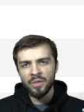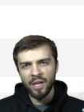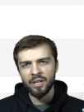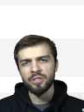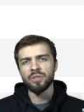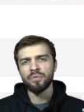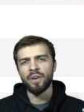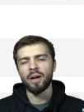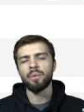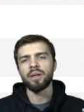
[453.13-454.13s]
theta two,
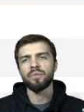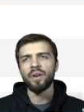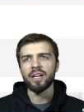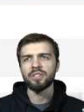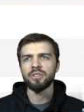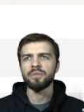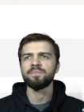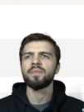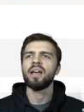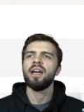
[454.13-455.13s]
phi one, and phi two.
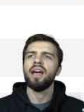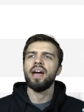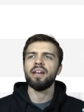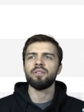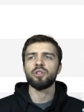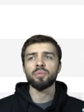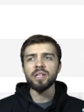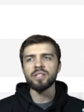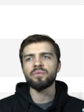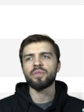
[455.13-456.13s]
And the
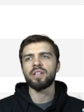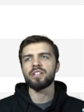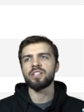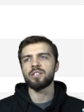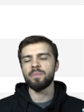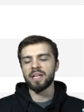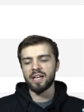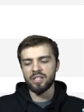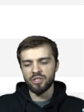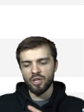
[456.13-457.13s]
reason for this is
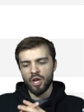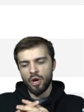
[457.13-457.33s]
because